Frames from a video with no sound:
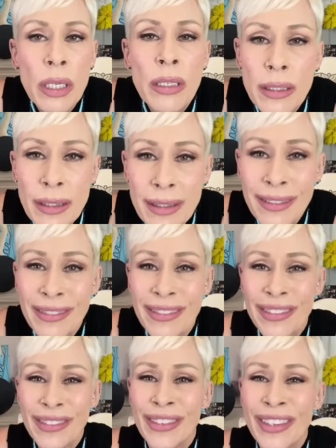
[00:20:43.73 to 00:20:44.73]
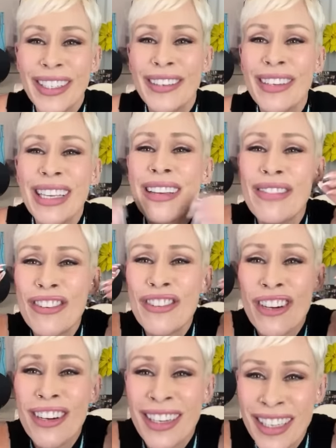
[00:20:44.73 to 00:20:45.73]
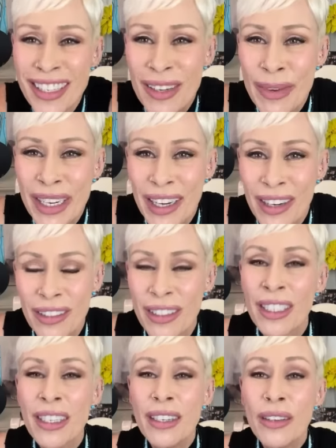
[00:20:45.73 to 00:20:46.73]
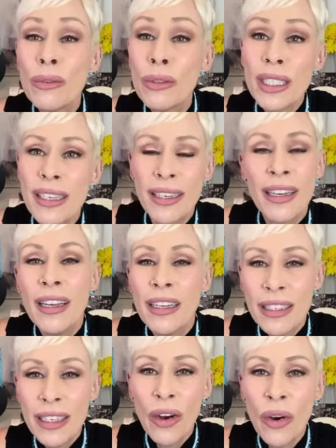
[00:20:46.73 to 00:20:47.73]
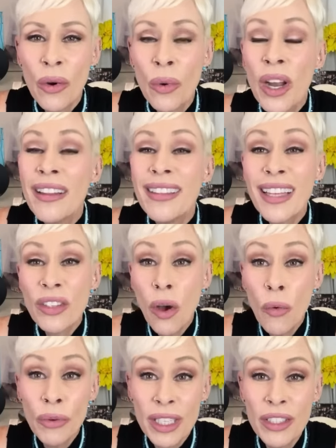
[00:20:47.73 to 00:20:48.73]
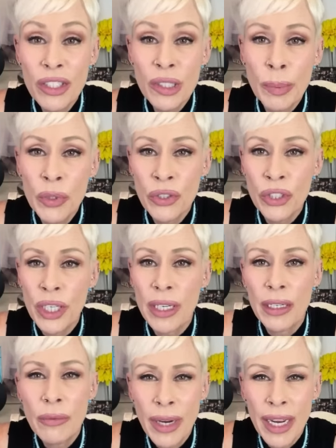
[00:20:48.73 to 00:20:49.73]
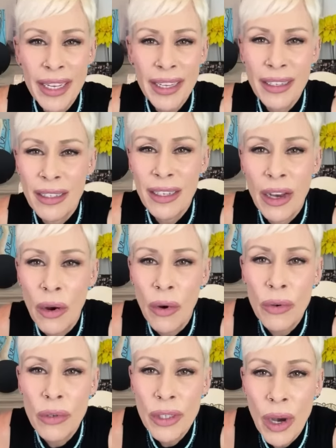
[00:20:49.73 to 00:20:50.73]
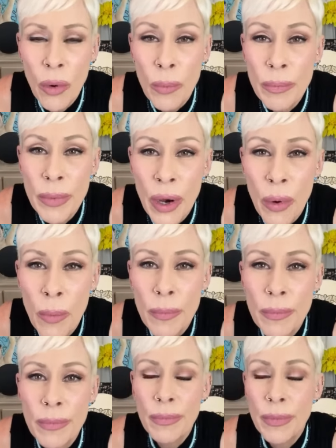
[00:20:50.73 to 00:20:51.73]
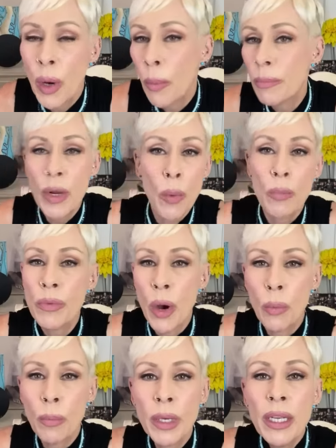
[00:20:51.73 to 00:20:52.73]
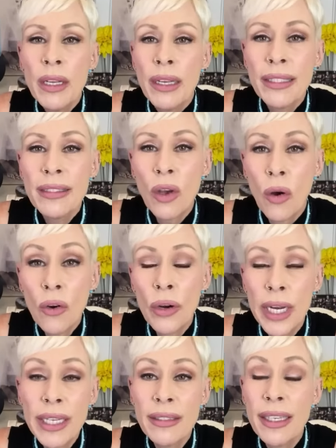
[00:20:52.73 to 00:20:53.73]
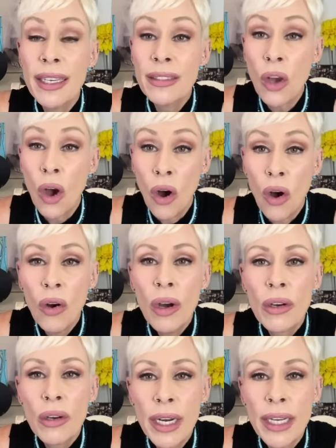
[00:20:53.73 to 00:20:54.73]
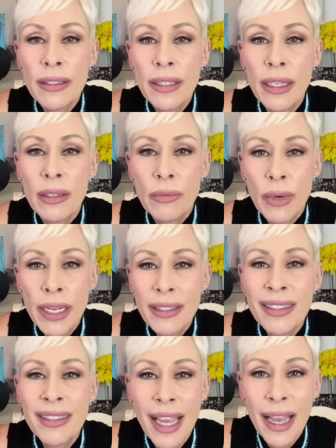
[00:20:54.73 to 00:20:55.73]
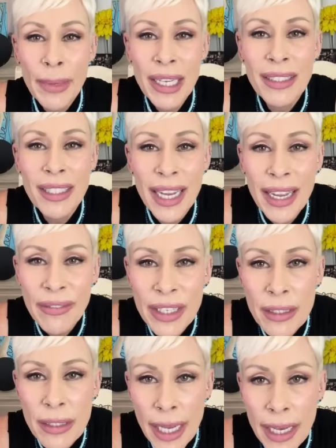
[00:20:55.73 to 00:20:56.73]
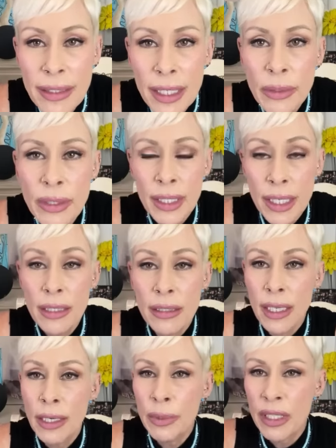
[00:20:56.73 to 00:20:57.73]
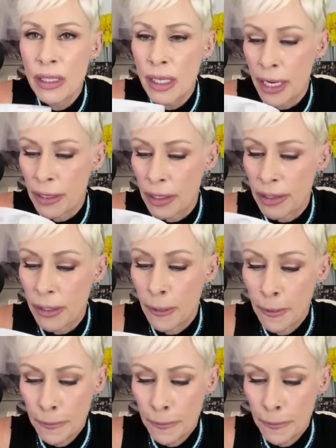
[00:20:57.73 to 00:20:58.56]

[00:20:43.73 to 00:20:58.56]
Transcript: What are you even talking about? What? No, that's all religious bullshit, right? No, no, no, no, no, no. It's all crazy. It's all crazy, right? Sammy Davis. Yes, he said he was a Satanist.